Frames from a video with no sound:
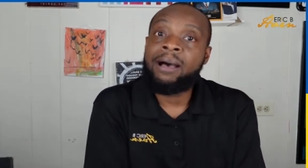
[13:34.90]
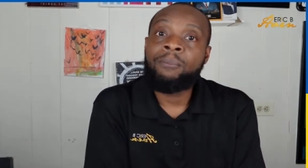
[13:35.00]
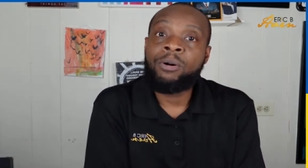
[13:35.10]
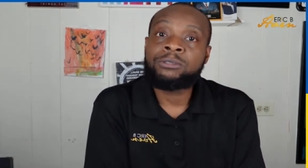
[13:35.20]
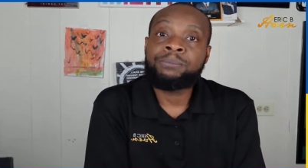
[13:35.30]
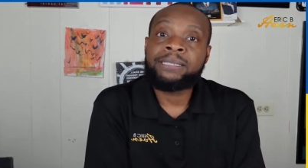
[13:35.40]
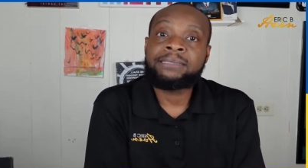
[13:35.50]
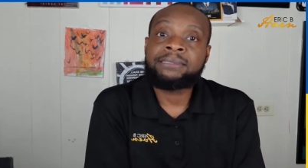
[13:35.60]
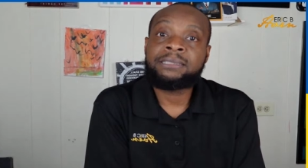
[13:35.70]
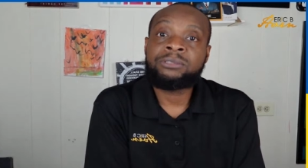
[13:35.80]
Now, most
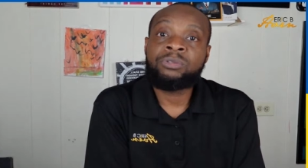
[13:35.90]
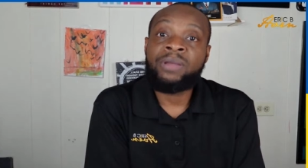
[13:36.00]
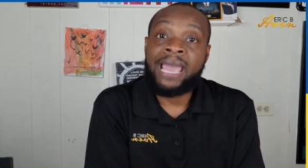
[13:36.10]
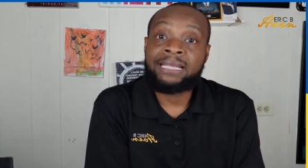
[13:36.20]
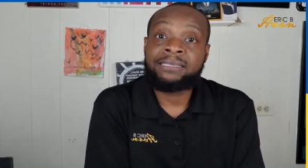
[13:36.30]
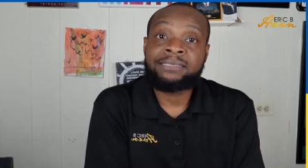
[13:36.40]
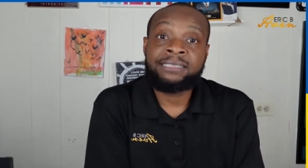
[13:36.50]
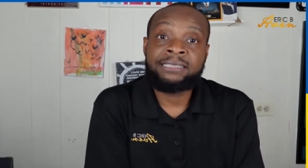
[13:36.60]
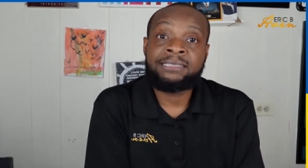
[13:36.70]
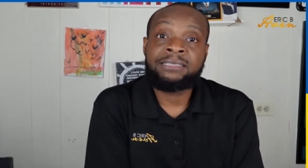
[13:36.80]
businesses who had a
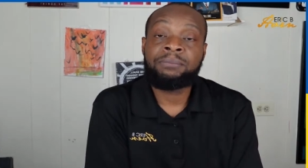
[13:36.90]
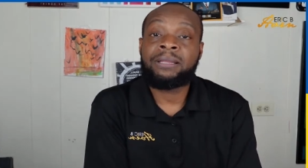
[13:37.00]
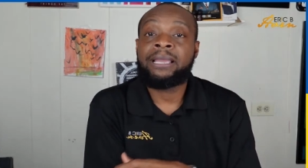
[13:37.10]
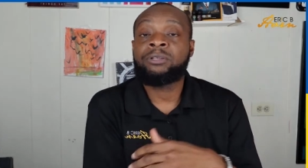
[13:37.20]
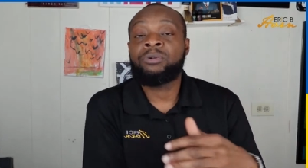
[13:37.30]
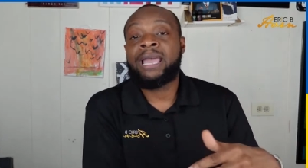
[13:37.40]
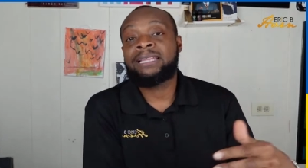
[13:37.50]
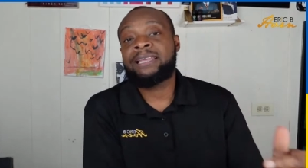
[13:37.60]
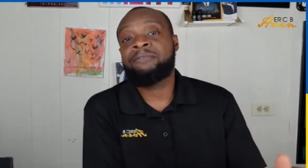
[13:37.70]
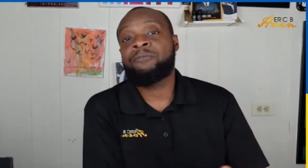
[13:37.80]
contingency plan, who
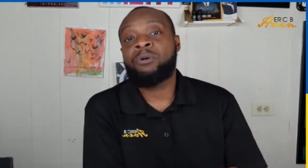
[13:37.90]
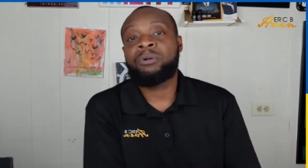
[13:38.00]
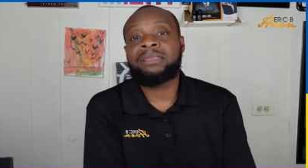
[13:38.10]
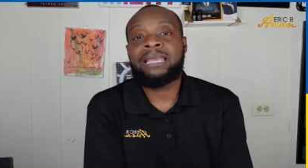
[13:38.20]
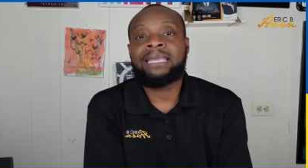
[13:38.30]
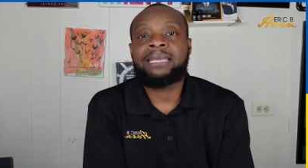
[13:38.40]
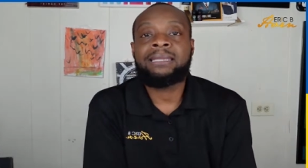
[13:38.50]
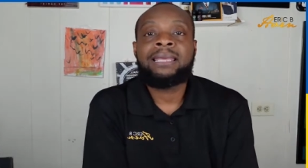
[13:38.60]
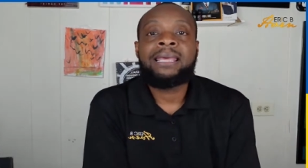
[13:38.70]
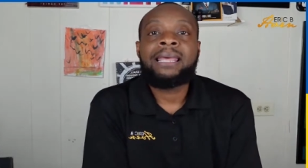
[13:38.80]
had their forward
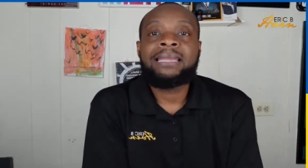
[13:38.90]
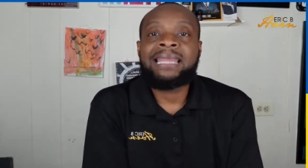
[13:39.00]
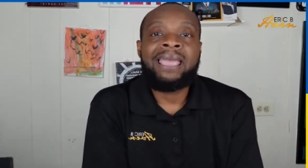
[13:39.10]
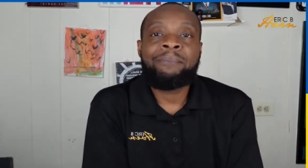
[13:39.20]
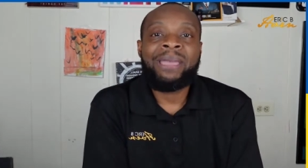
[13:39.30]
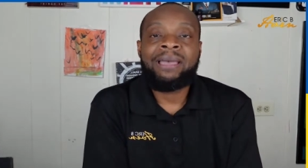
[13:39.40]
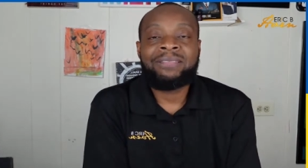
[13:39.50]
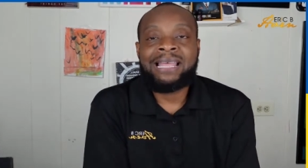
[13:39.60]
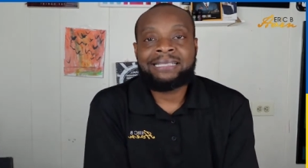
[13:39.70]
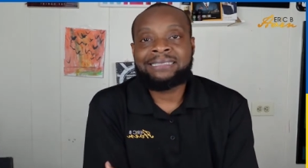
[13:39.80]
thinking, they may
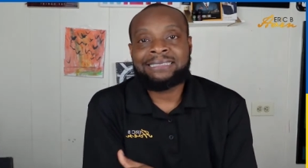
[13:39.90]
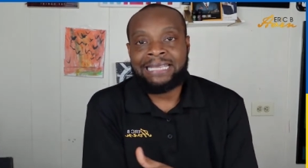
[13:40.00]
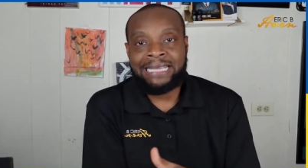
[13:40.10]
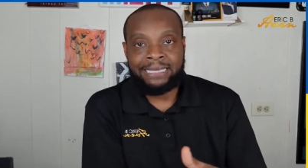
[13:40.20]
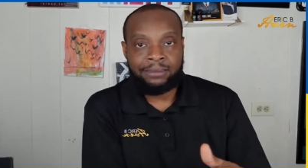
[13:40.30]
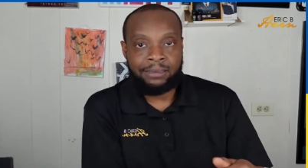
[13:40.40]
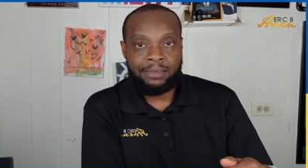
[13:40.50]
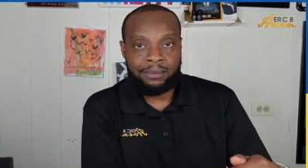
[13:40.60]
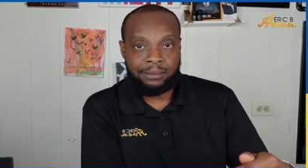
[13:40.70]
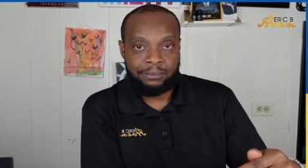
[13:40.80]
have not
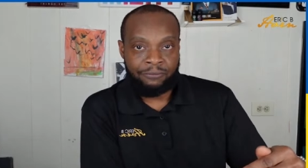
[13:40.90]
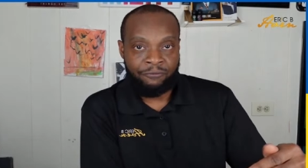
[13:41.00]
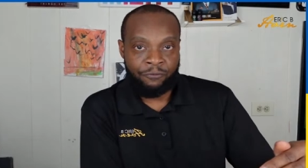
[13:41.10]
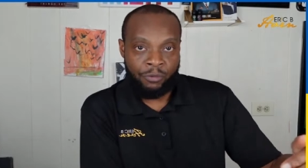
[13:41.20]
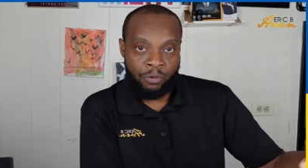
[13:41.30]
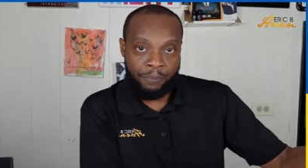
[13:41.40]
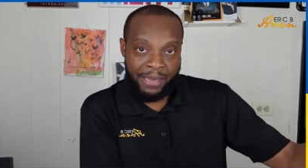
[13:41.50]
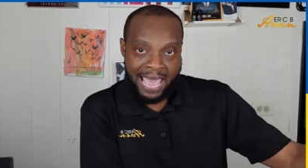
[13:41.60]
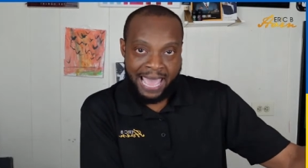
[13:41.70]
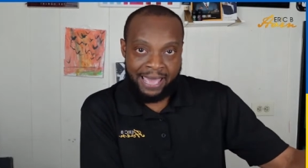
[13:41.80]
seen the full
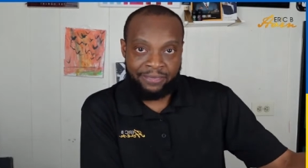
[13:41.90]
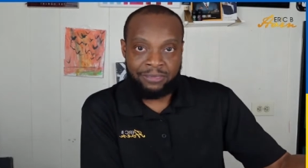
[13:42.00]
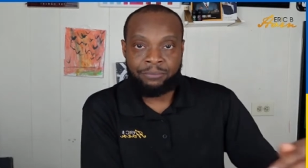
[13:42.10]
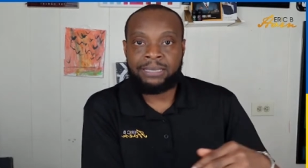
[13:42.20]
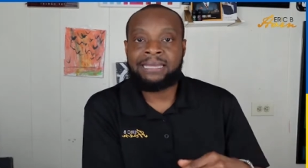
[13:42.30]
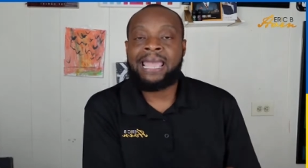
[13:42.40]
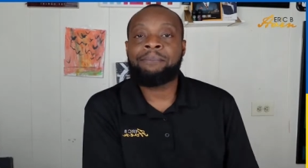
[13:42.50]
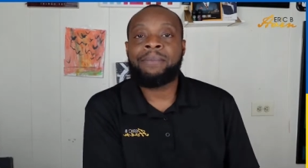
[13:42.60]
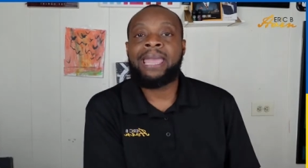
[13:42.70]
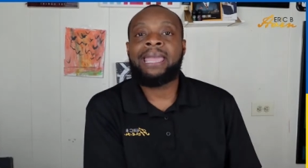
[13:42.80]
path, but
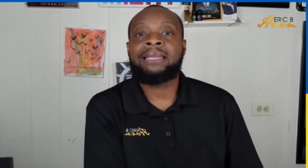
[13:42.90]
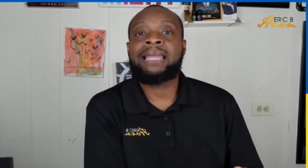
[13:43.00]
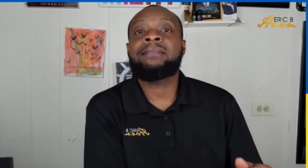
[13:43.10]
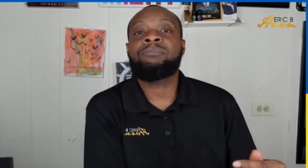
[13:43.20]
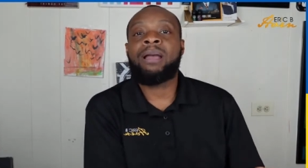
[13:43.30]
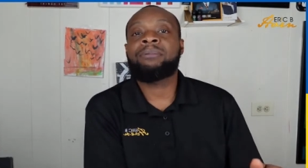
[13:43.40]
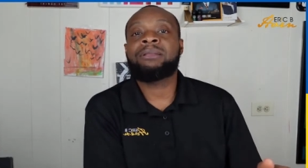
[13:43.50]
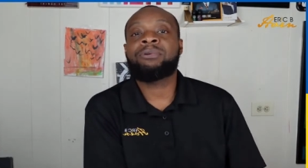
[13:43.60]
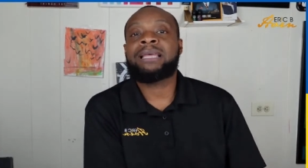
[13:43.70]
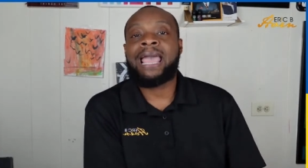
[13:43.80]
they
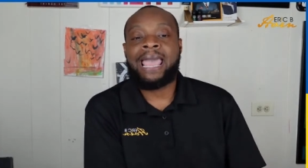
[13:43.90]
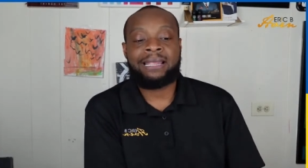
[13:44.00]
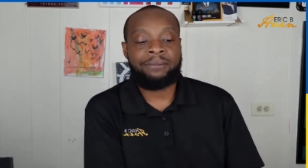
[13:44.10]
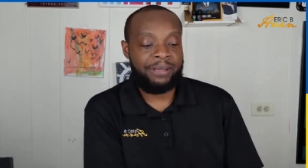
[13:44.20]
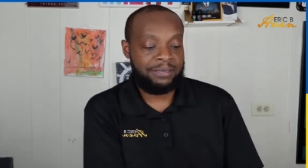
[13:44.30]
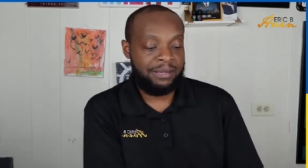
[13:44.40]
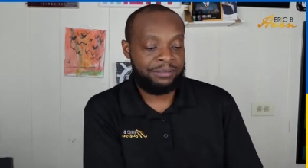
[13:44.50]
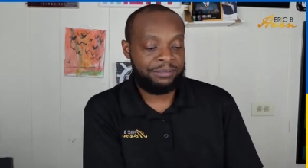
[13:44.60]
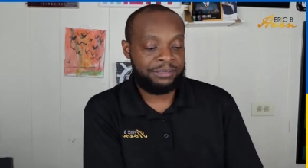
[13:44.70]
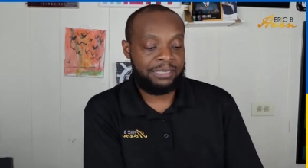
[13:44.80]
probably would have had a better
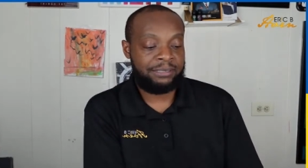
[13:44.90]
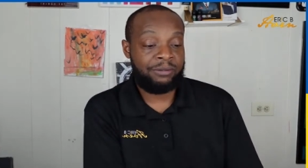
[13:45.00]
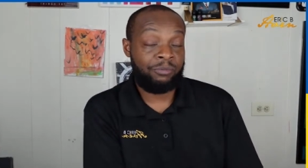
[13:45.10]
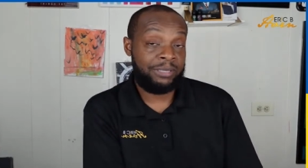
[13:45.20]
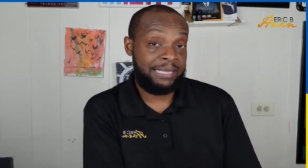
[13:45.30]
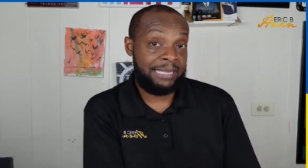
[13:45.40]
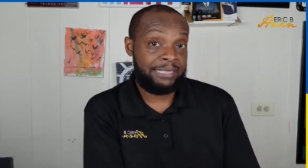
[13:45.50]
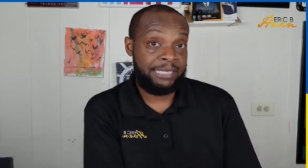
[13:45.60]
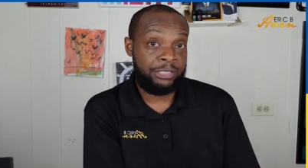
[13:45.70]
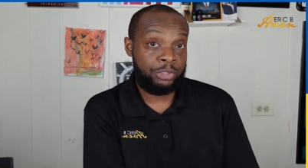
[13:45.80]
understanding of what
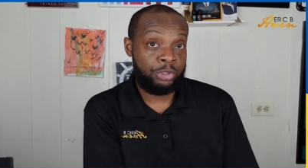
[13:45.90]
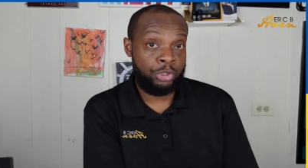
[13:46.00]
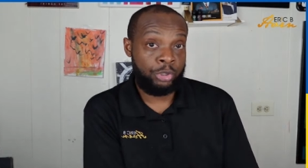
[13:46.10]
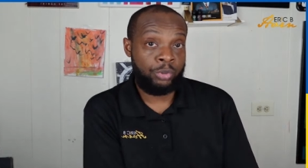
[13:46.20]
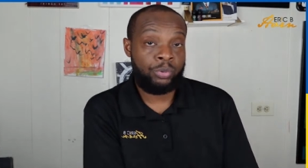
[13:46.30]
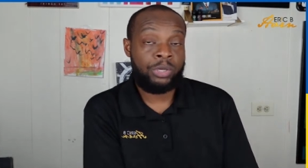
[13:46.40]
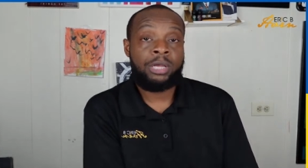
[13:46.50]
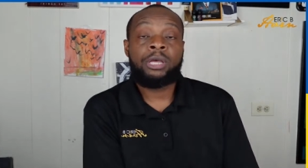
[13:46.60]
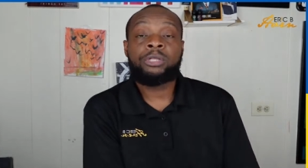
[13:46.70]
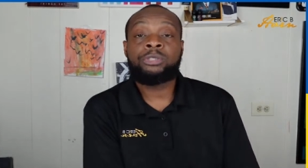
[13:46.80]
they need to do
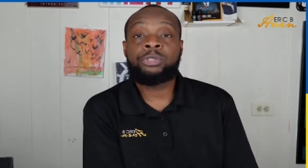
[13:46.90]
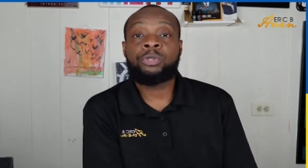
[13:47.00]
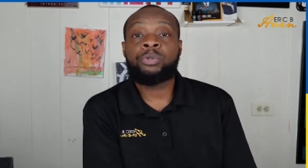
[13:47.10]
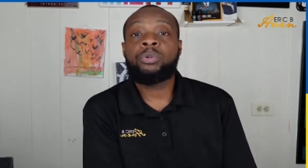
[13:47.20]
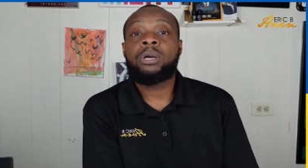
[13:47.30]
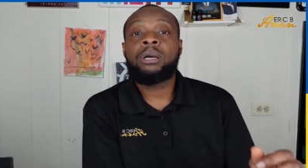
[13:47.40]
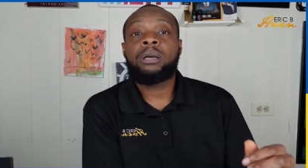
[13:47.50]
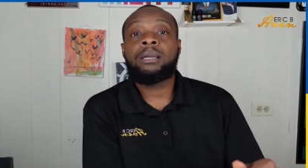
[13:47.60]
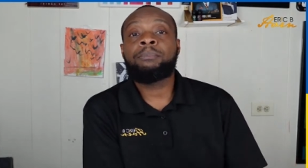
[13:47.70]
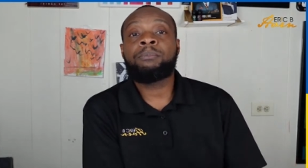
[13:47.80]
to